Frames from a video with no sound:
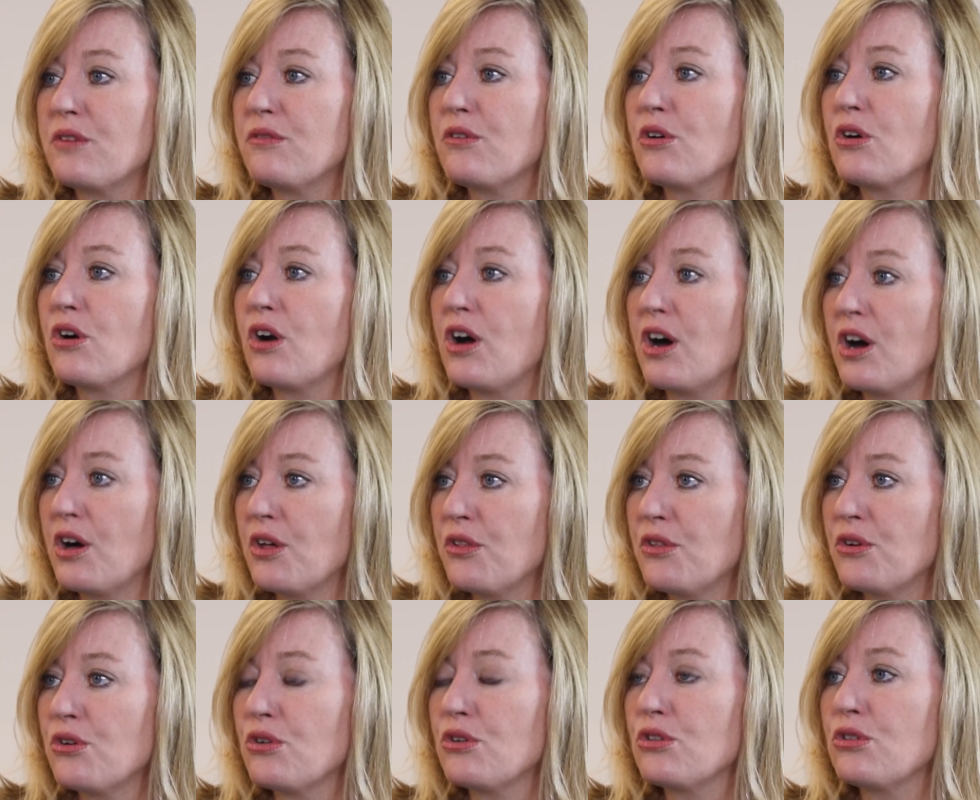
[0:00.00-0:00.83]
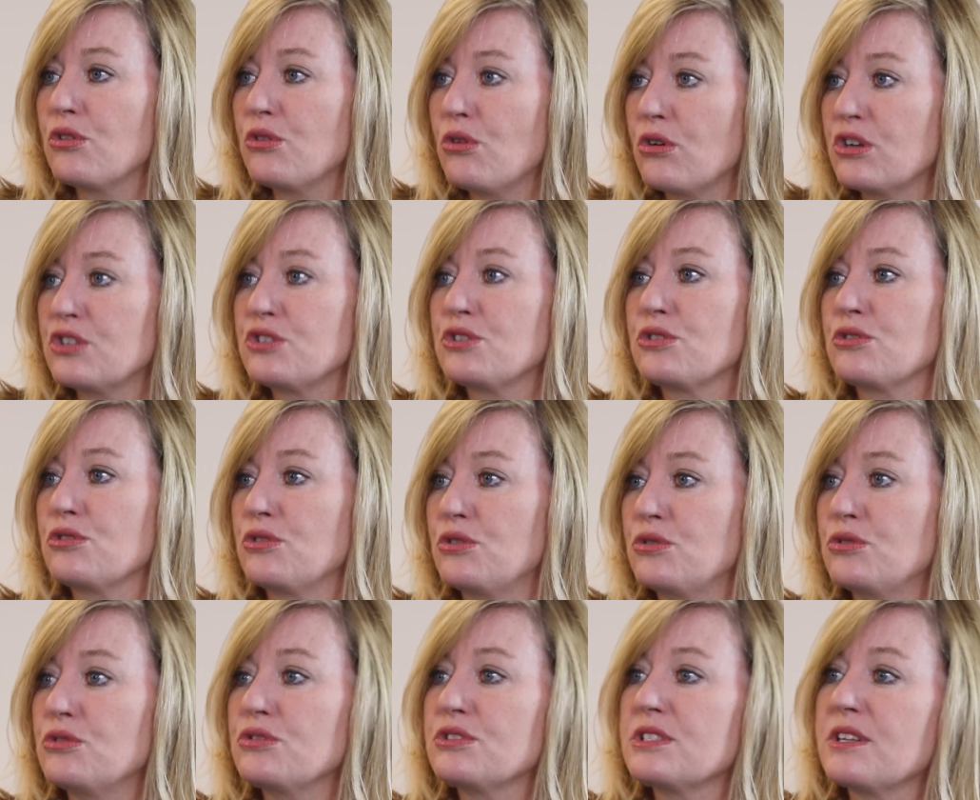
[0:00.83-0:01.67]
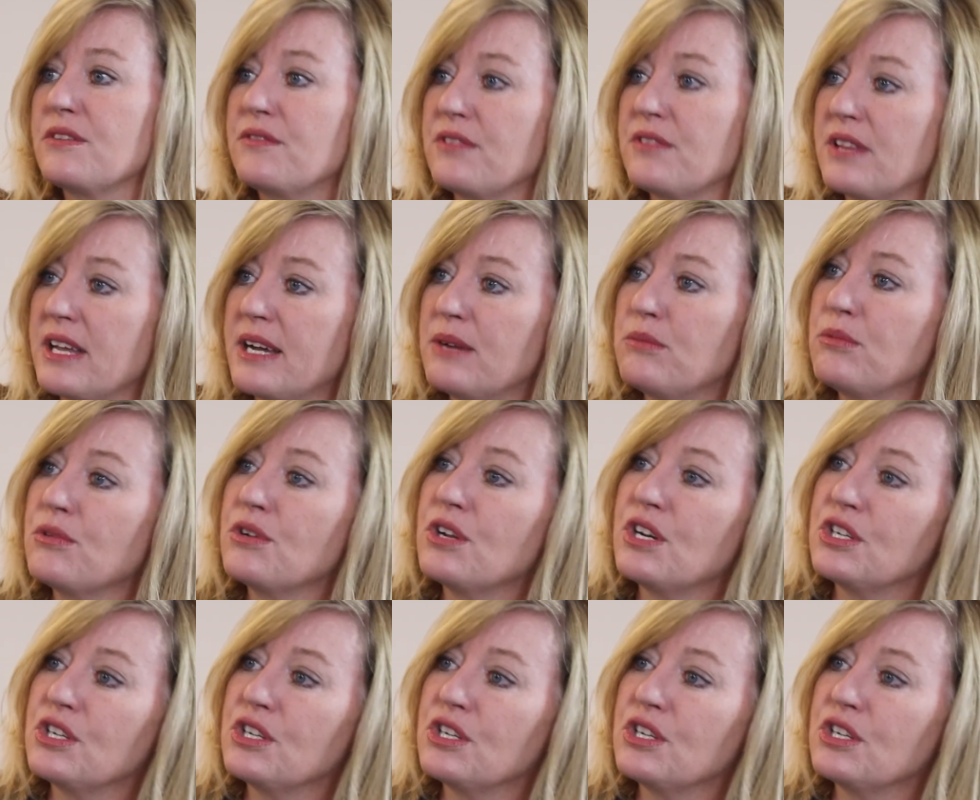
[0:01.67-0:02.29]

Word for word: one of our other larger goals of Lab